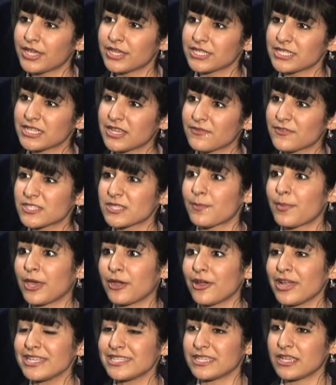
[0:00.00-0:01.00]
to give us a
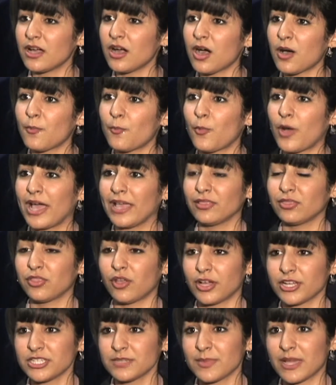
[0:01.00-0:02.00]
better idea on why
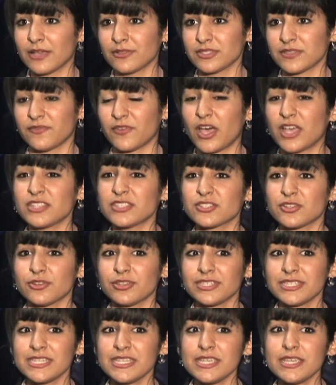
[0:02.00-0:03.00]
large amounts of
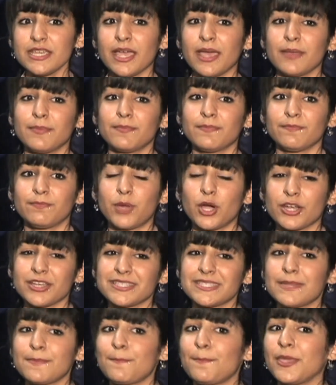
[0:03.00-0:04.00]
uncertainty and
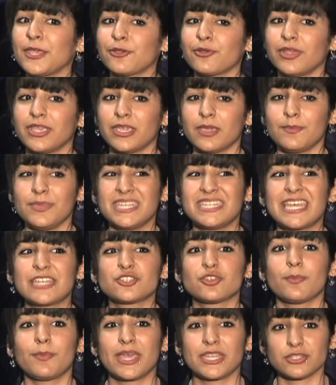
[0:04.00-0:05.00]
partisan bickering can be
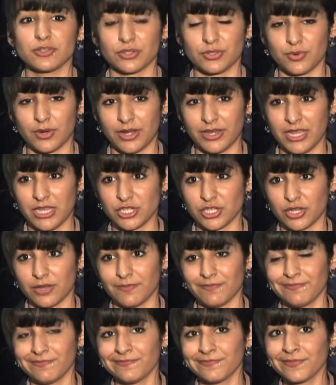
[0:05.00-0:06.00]
detrimental to our
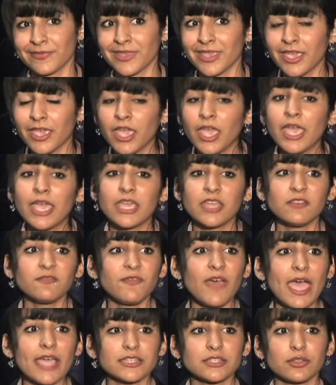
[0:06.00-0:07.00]
nation. In
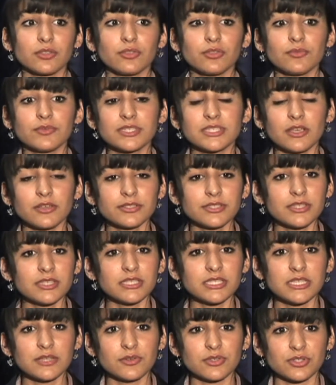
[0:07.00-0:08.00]
fact, the results of the
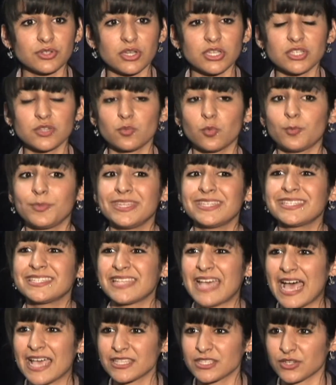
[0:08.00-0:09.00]
sequestration will be
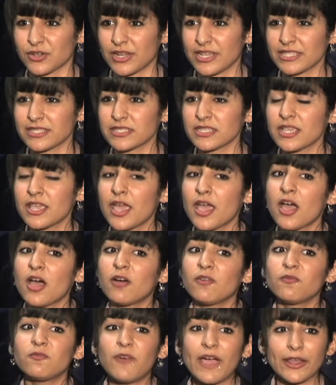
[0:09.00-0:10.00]
disastrous.
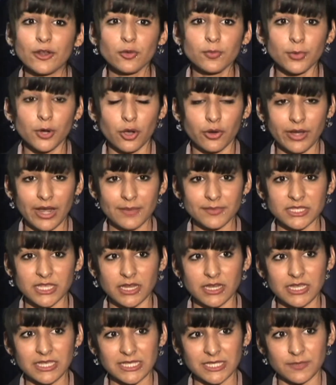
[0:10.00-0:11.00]
Vital programs
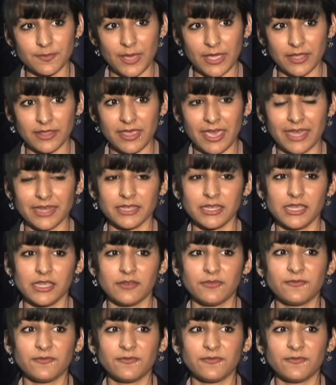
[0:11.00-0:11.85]
that need